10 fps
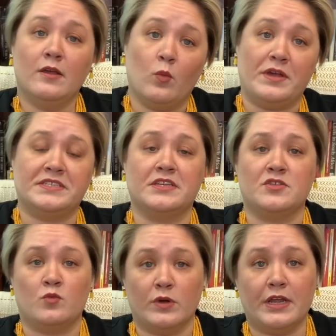ways that
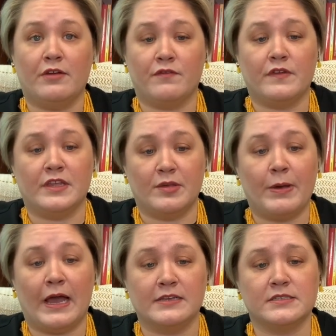you would have in the
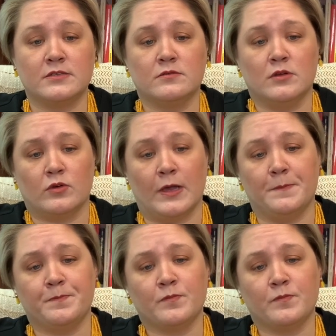past, okay?